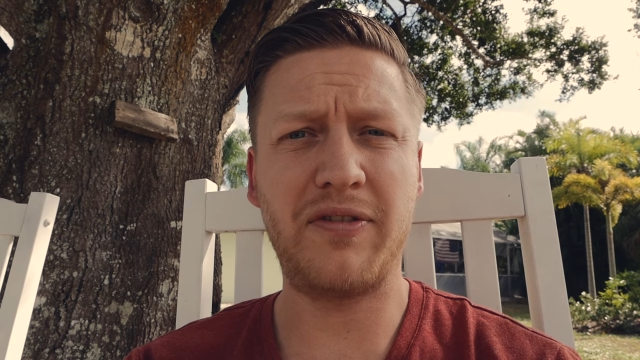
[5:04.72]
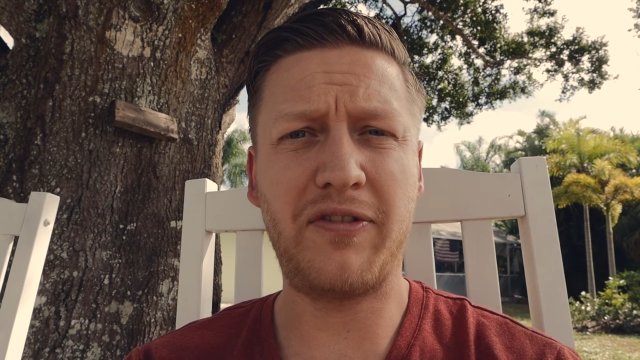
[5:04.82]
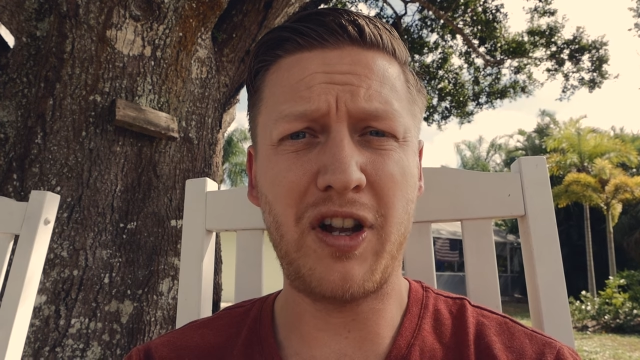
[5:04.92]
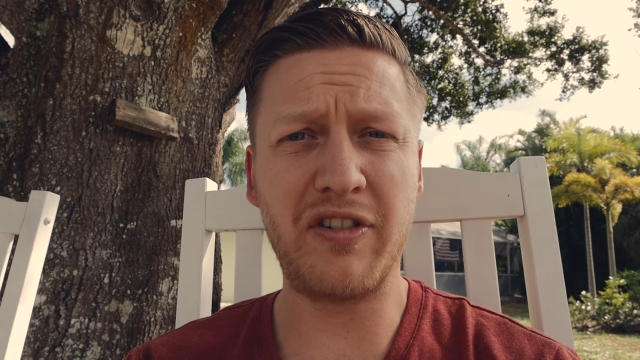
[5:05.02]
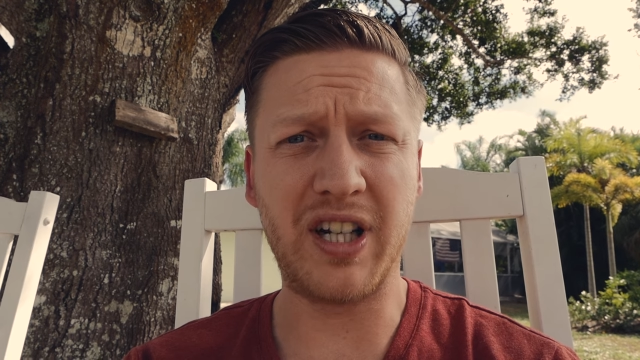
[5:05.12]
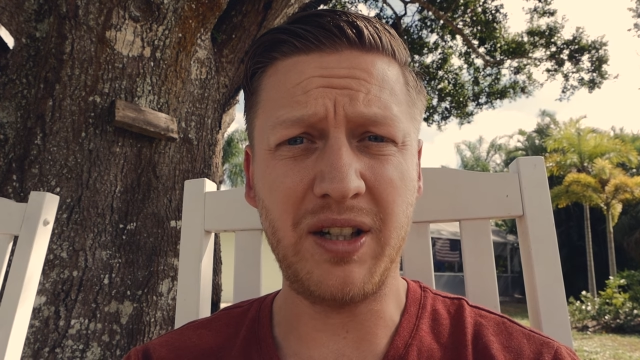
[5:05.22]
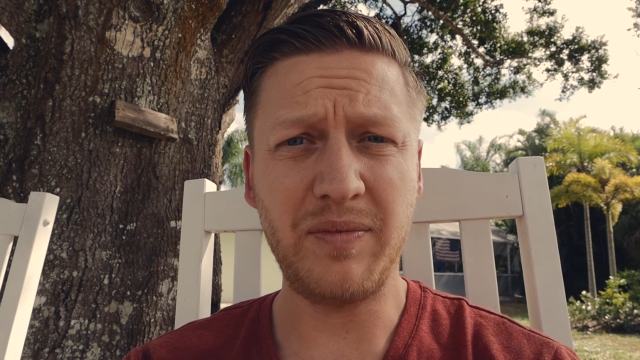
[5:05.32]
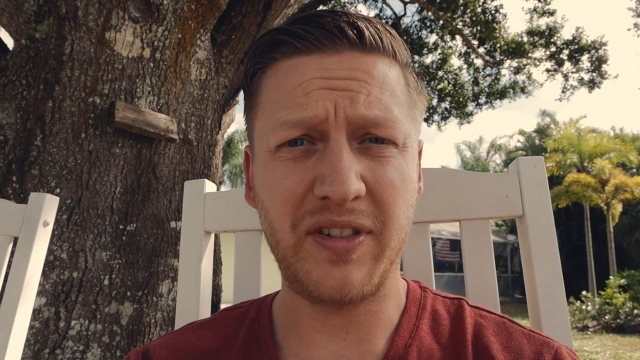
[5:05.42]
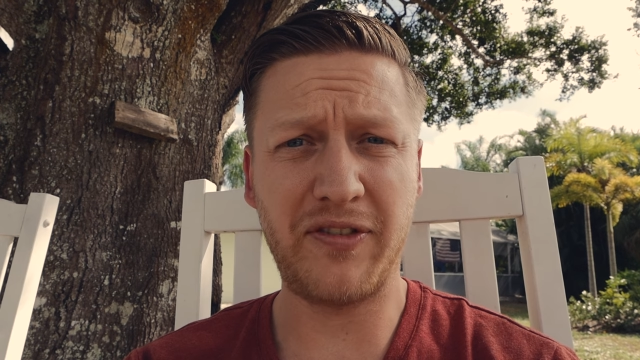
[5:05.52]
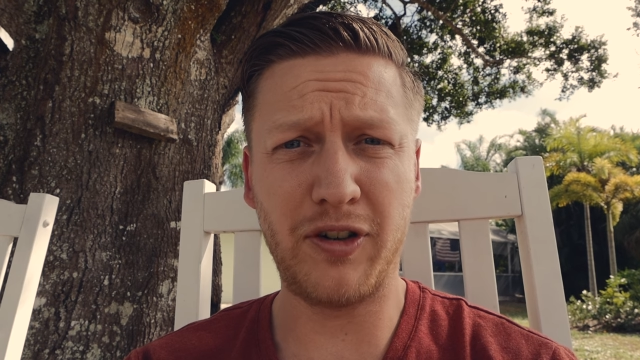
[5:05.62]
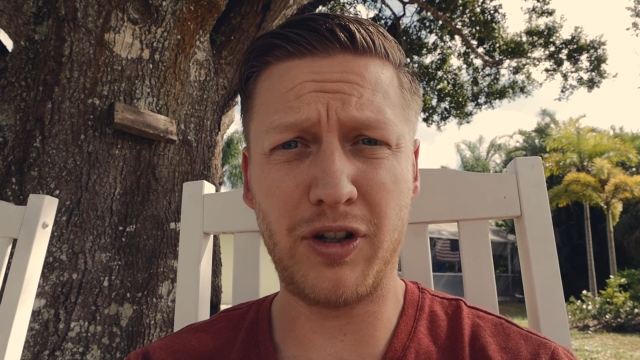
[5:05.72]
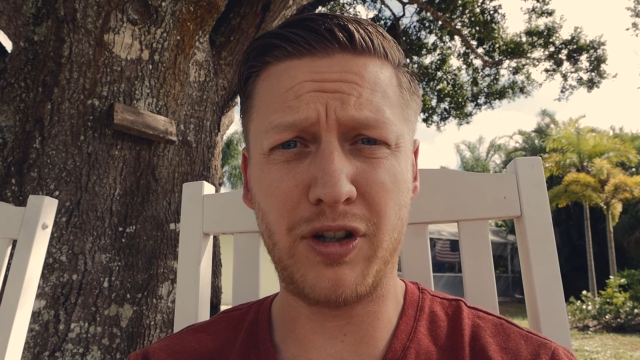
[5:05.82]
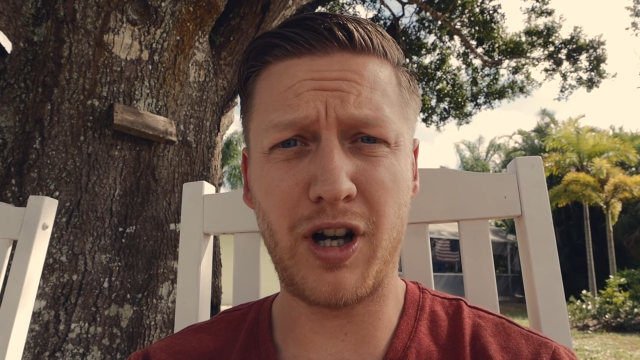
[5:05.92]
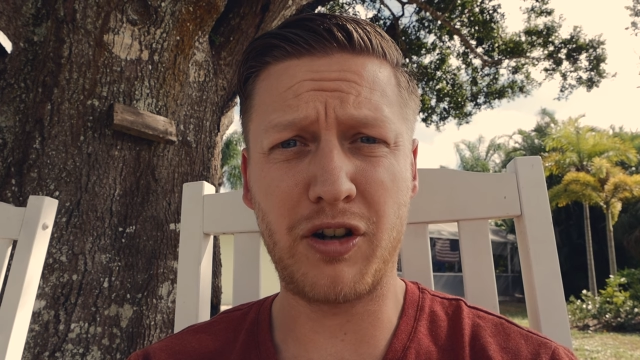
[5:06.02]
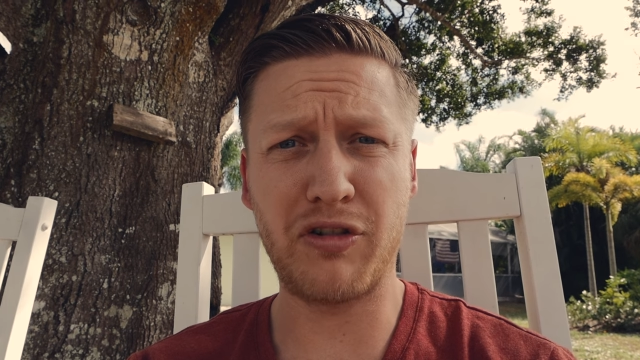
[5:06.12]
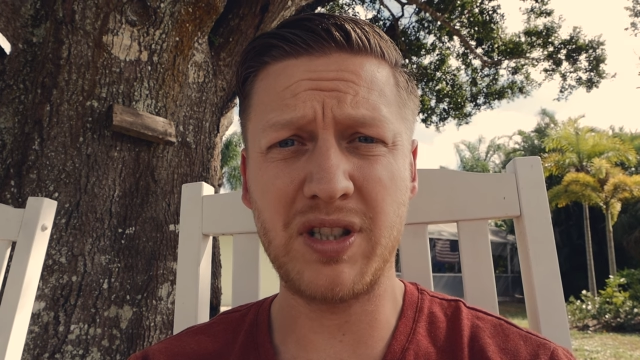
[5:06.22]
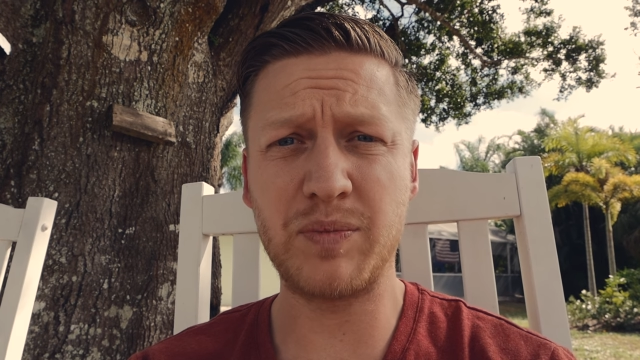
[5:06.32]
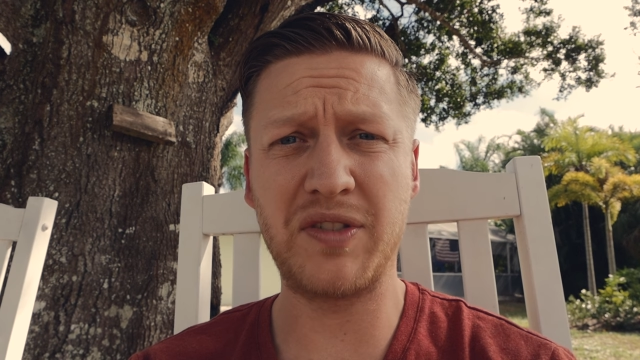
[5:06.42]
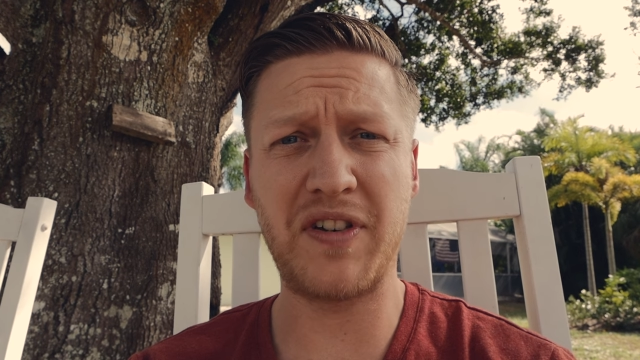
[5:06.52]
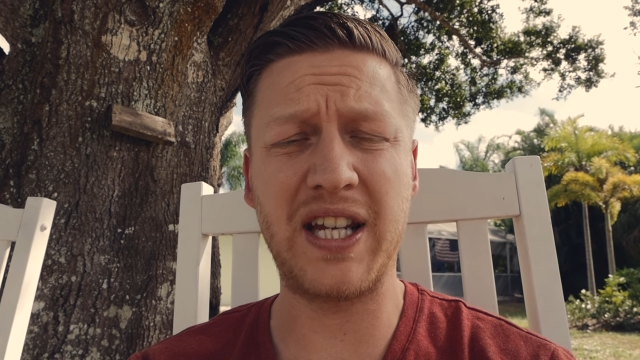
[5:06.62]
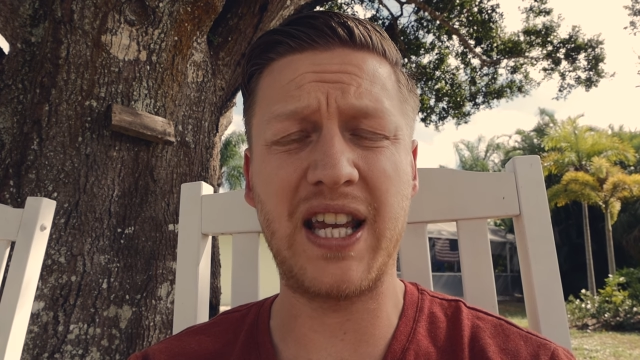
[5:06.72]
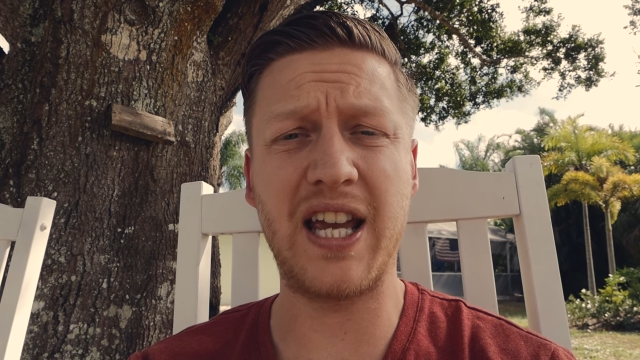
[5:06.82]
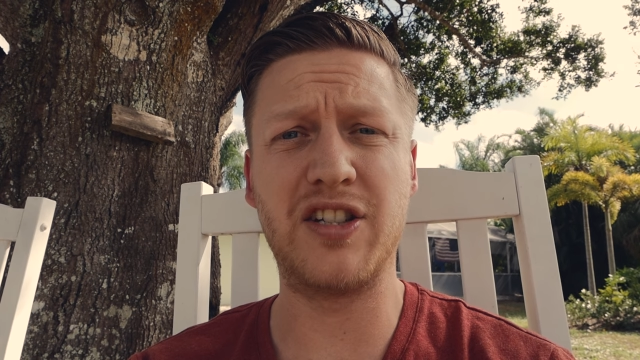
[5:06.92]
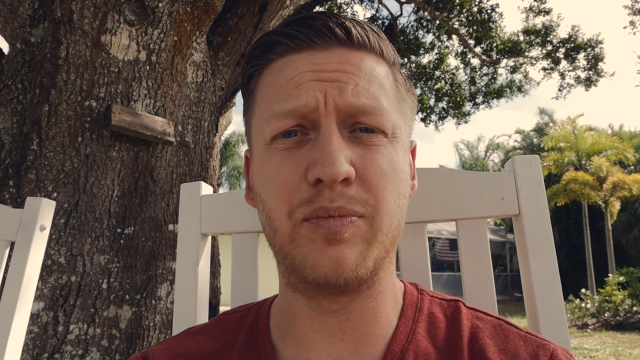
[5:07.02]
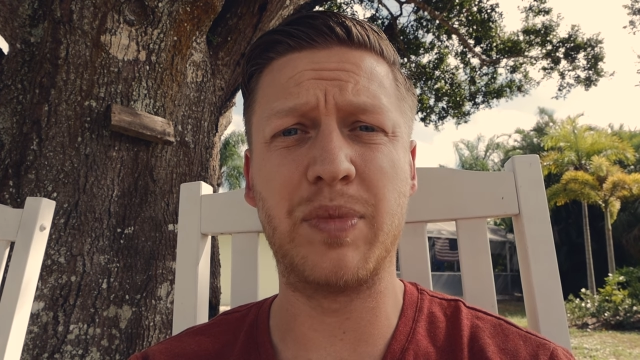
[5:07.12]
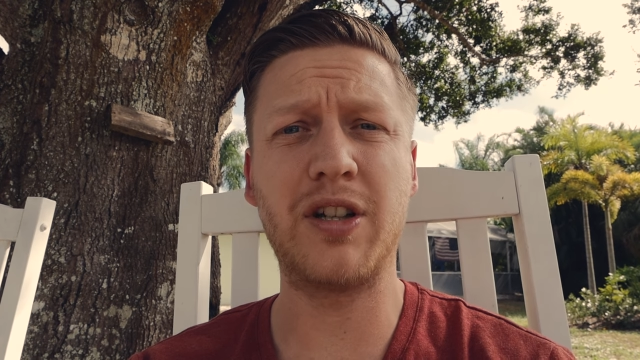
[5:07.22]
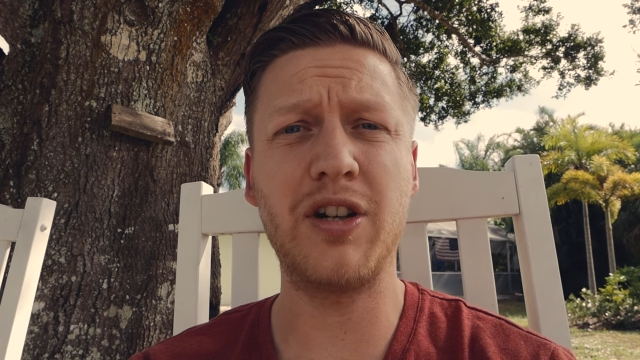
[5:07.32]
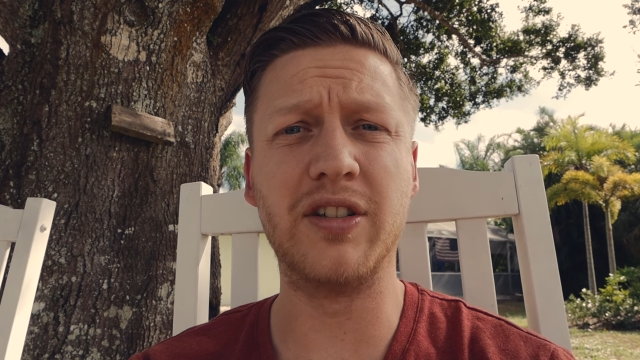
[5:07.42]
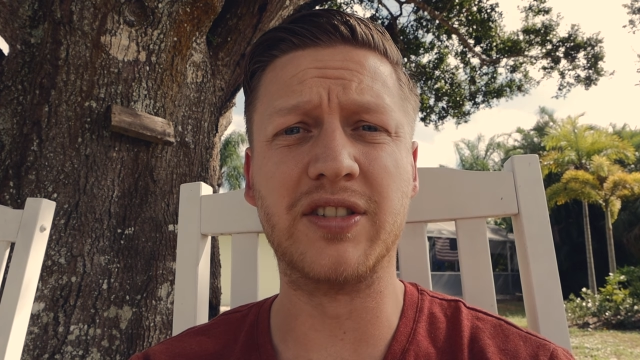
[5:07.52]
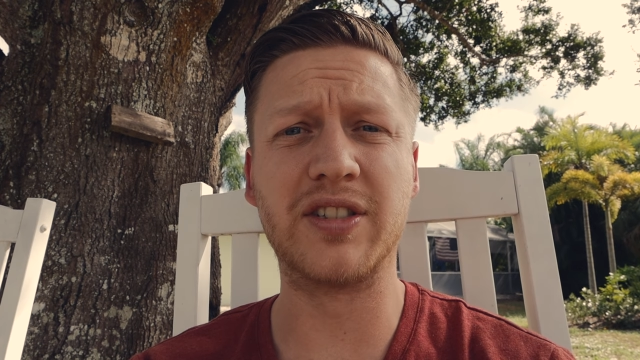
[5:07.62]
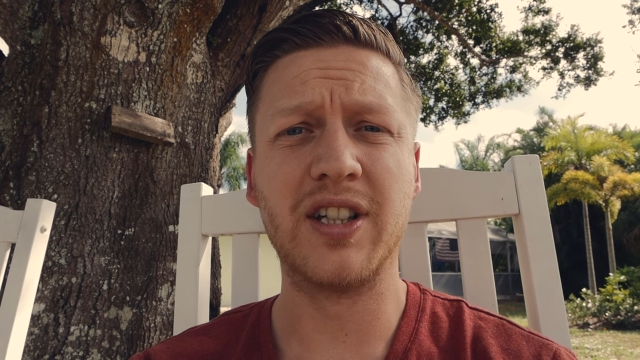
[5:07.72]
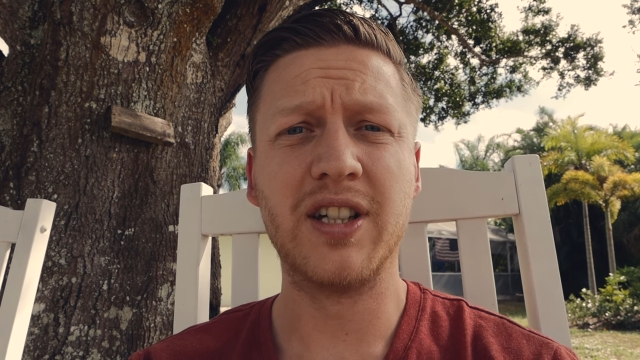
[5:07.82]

Florida for our Christmas vacation because